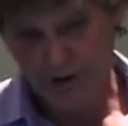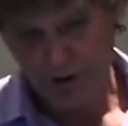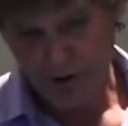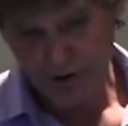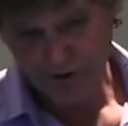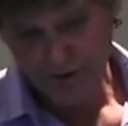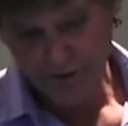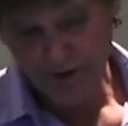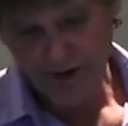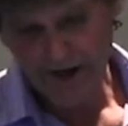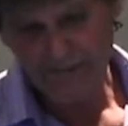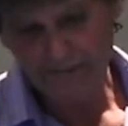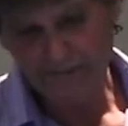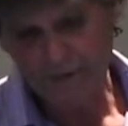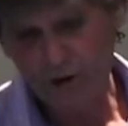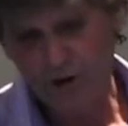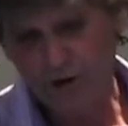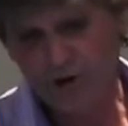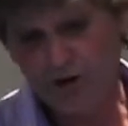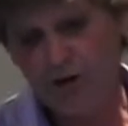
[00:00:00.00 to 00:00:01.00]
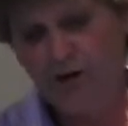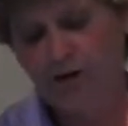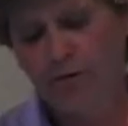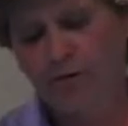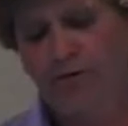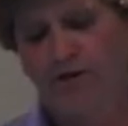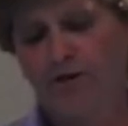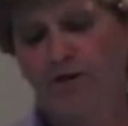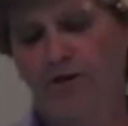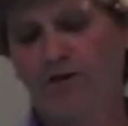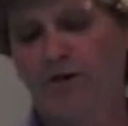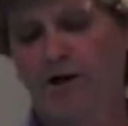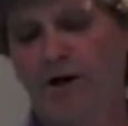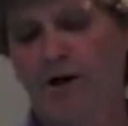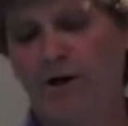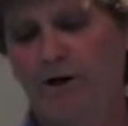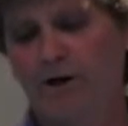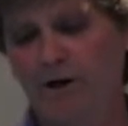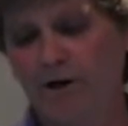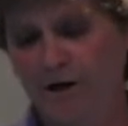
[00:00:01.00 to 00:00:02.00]
of course, we have MUCHA, which you
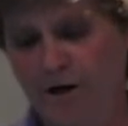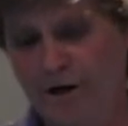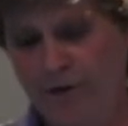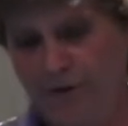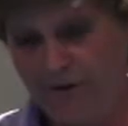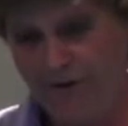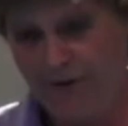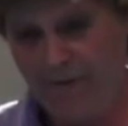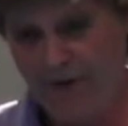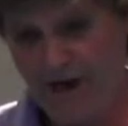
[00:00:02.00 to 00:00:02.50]
saw earlier with the